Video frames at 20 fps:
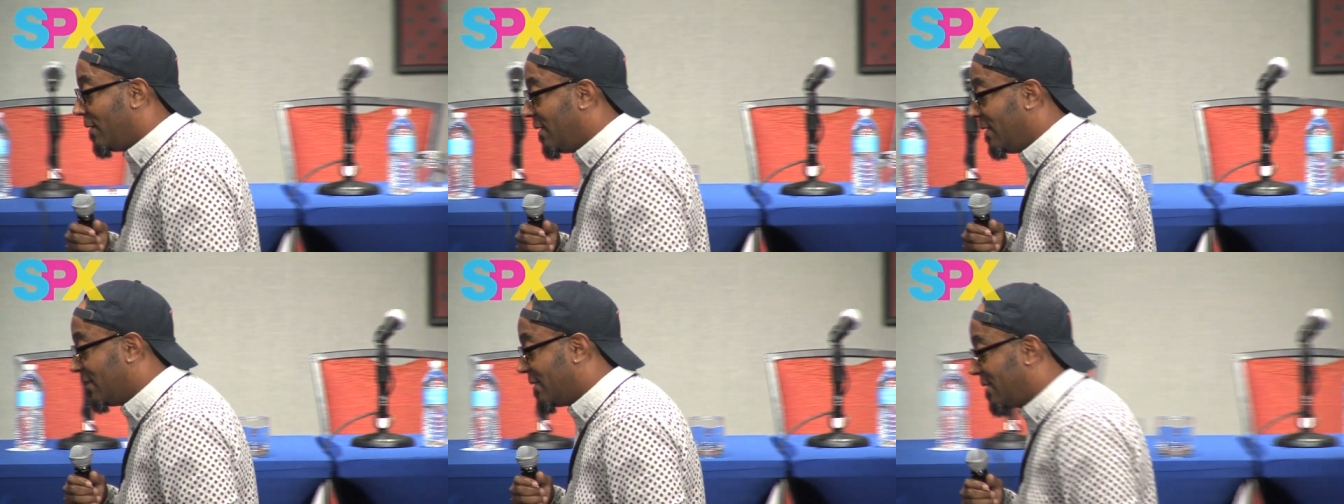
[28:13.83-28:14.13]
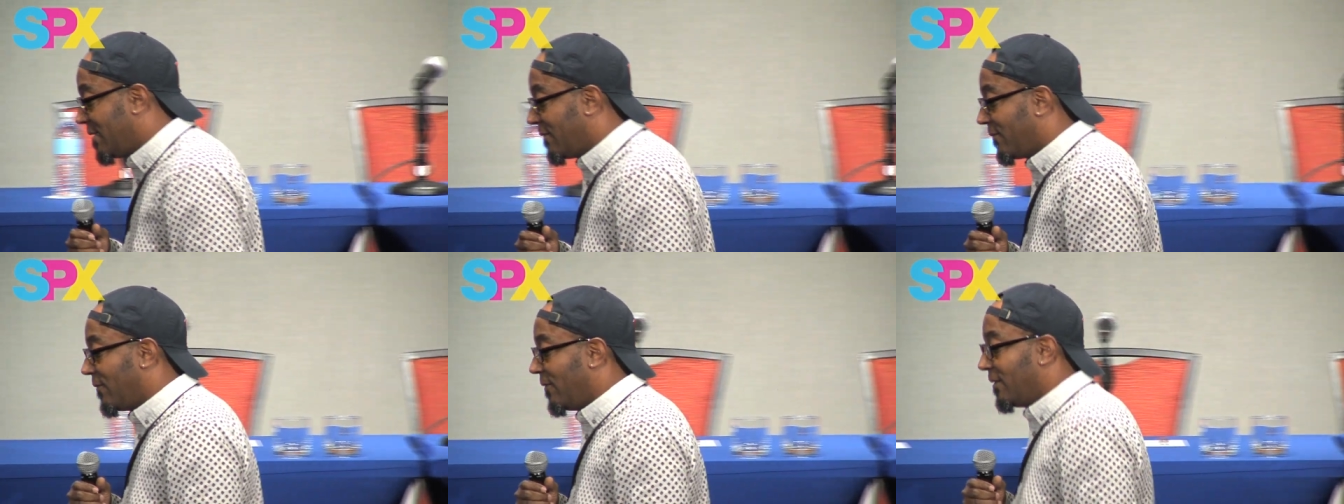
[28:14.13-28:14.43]
these
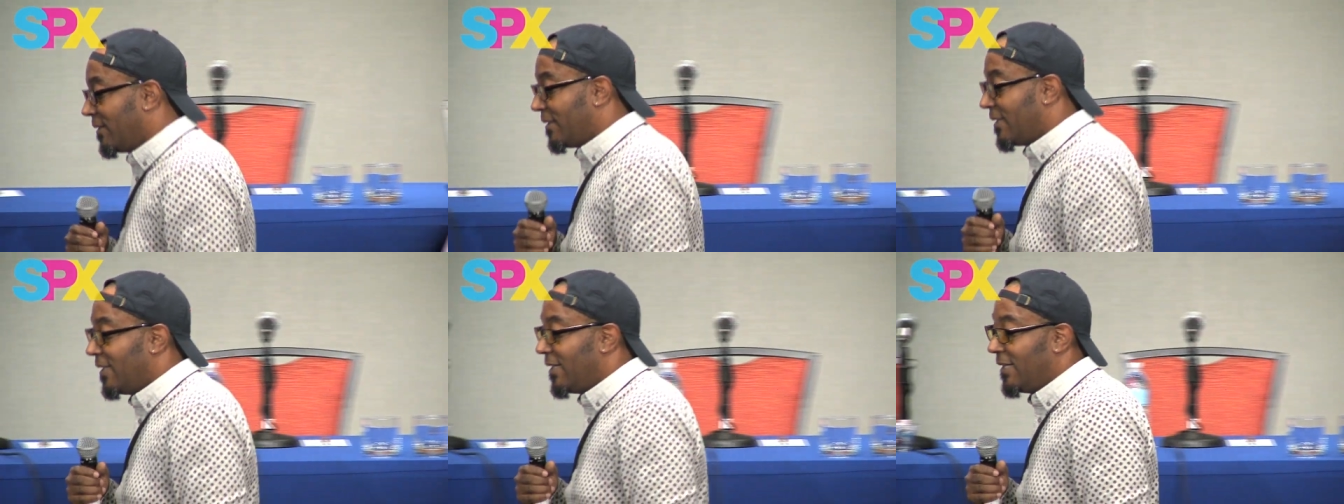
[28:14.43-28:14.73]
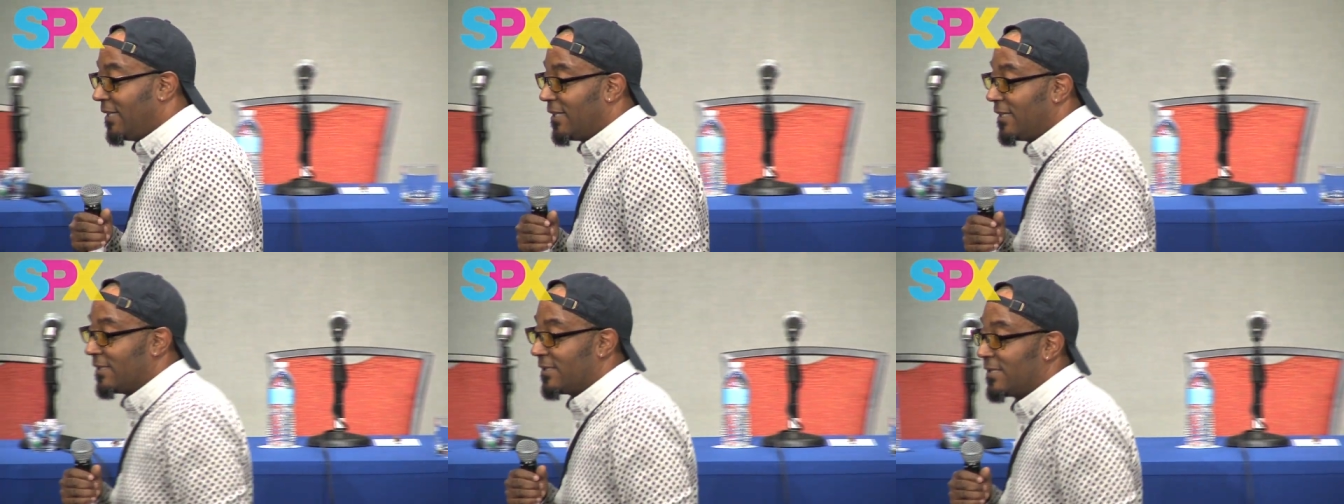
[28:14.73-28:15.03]
different
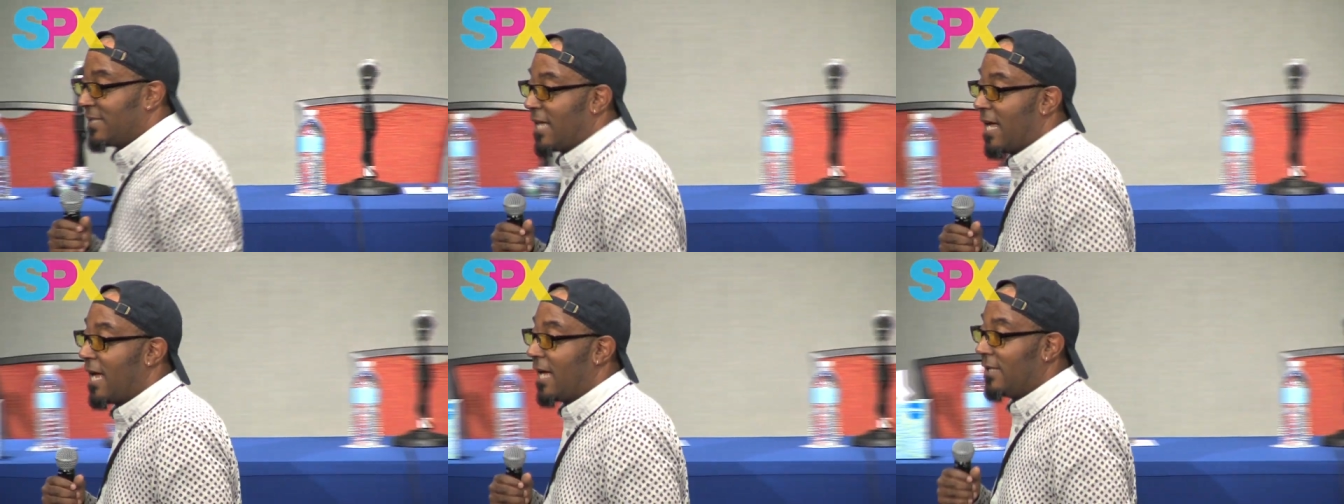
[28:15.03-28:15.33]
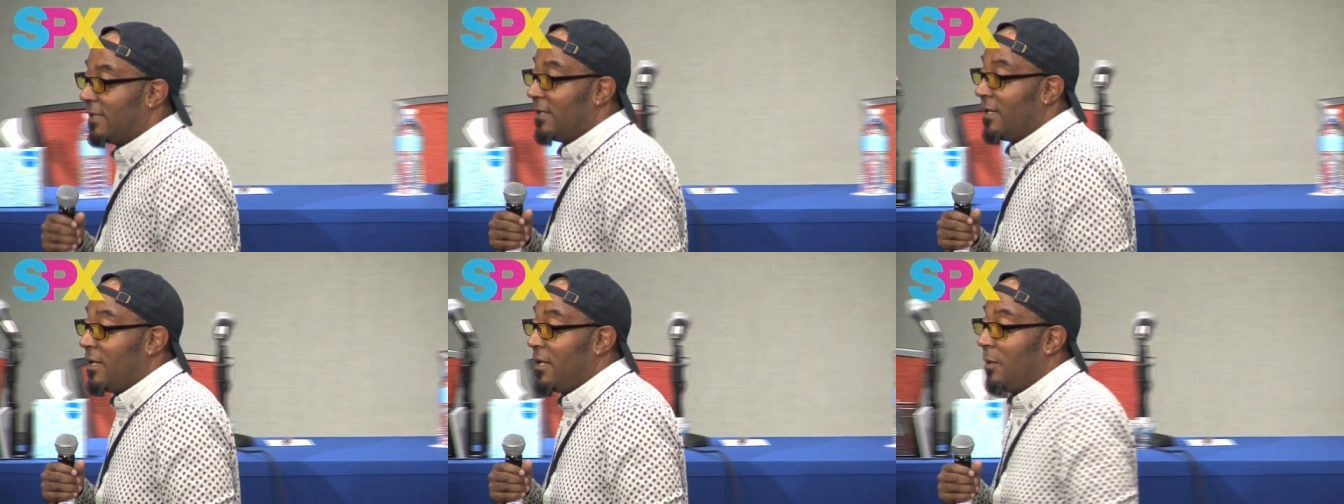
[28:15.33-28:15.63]
things
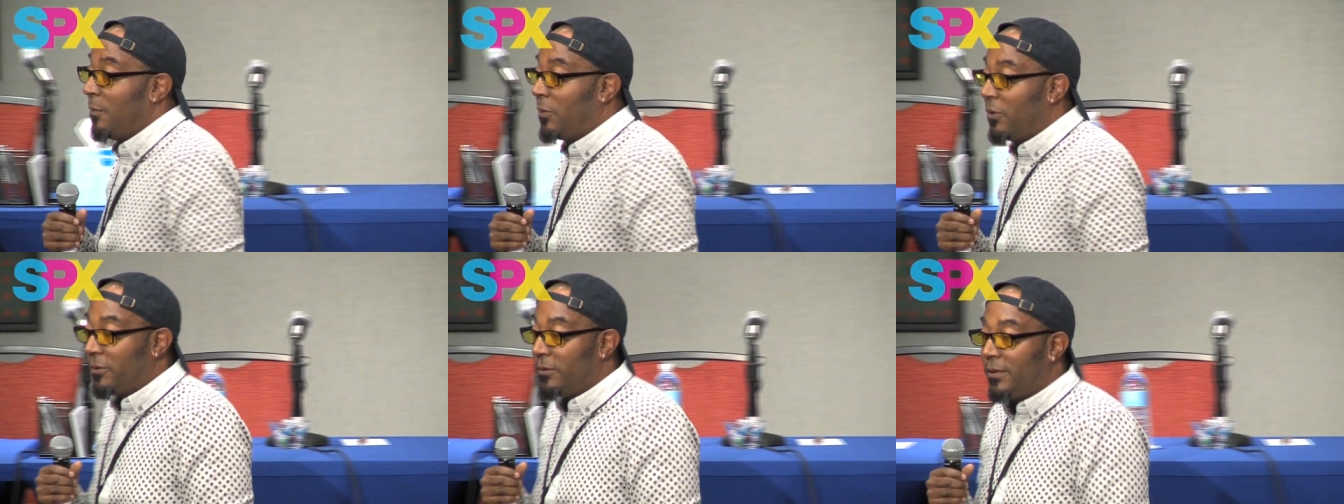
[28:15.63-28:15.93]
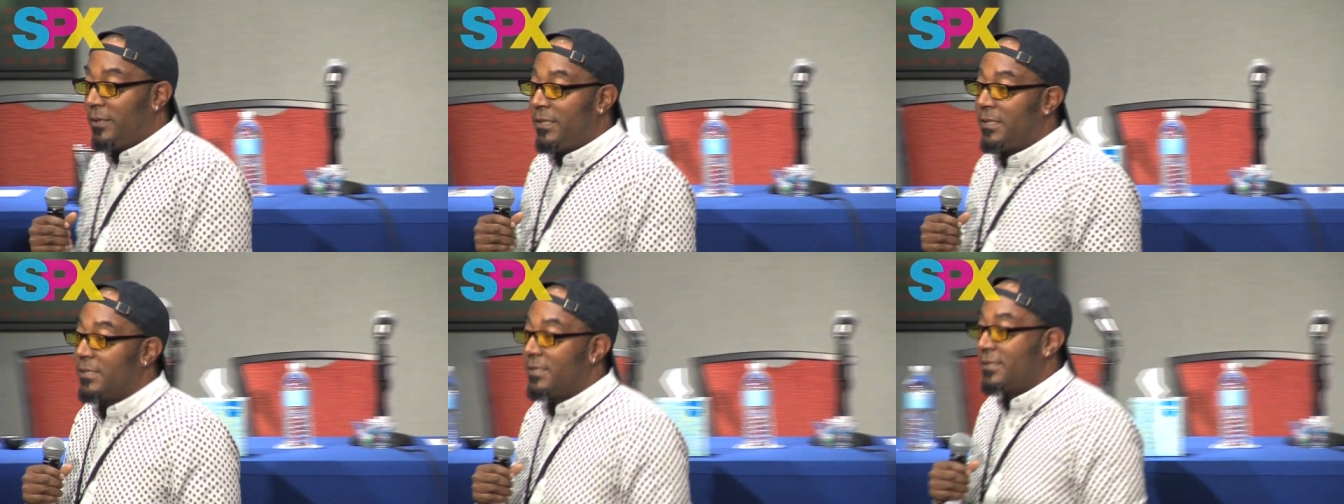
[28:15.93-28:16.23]
that
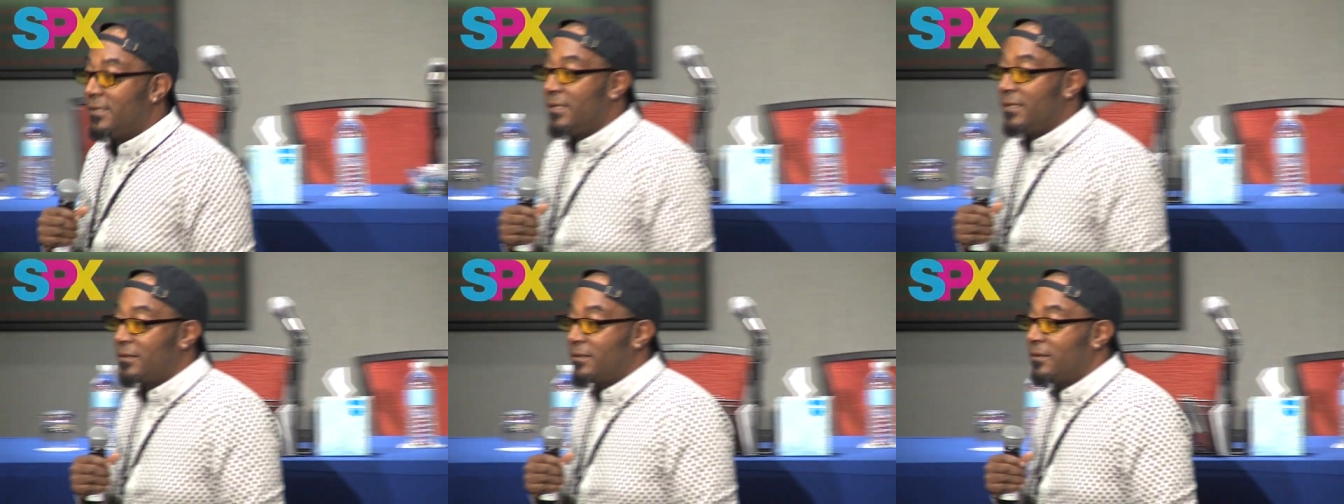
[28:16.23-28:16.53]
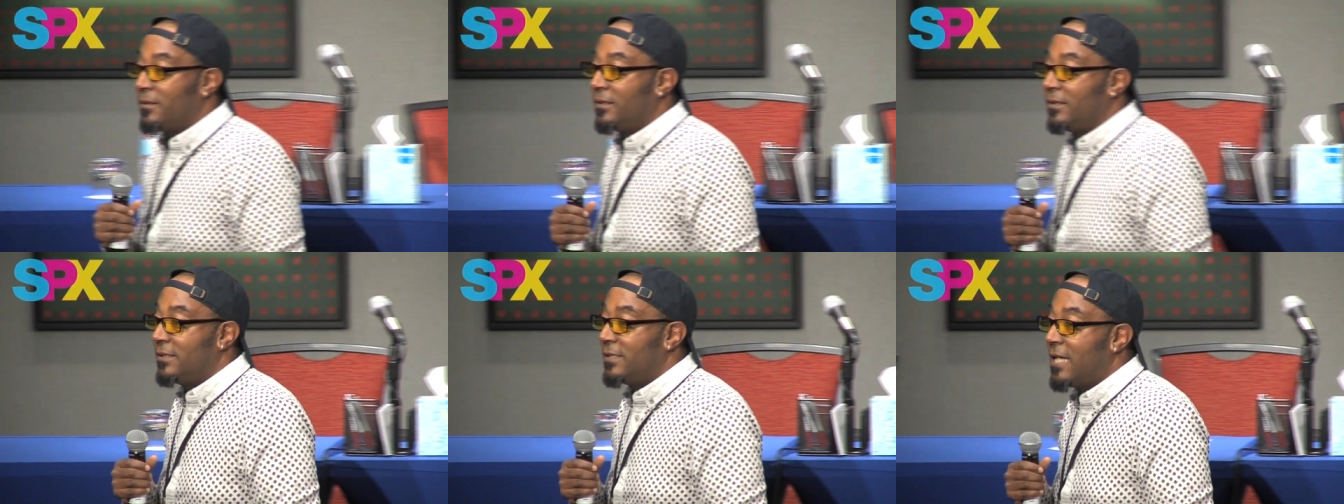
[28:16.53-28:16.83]
police
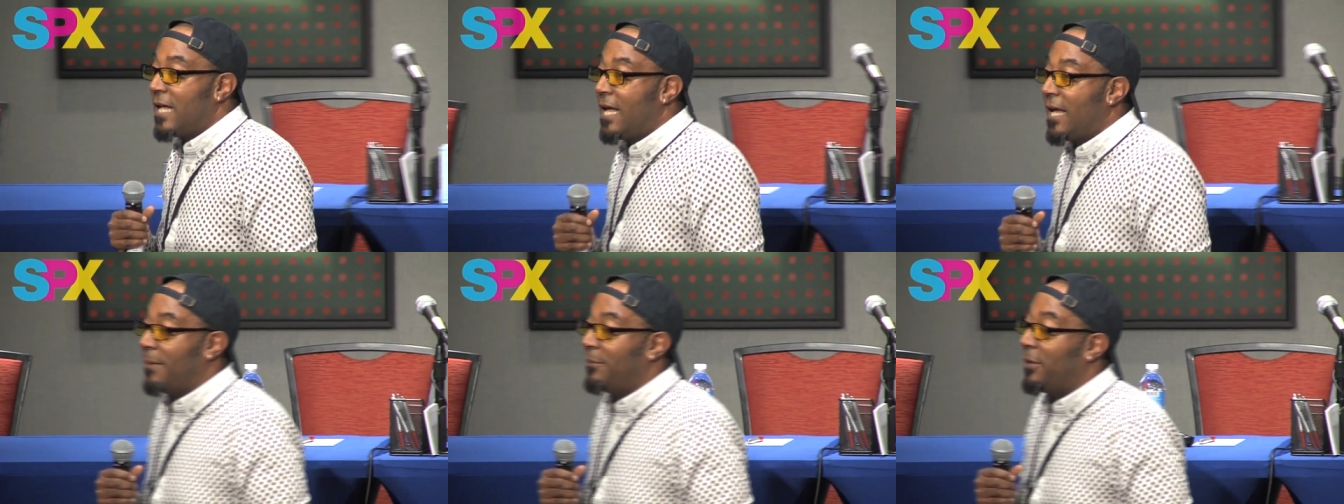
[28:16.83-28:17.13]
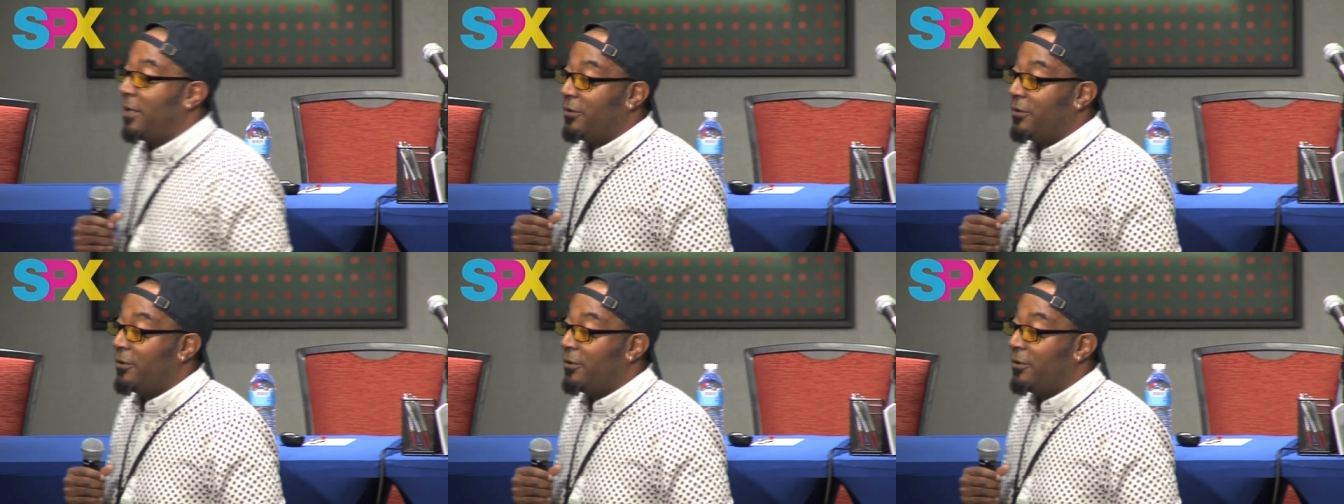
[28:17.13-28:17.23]
nickel and dime.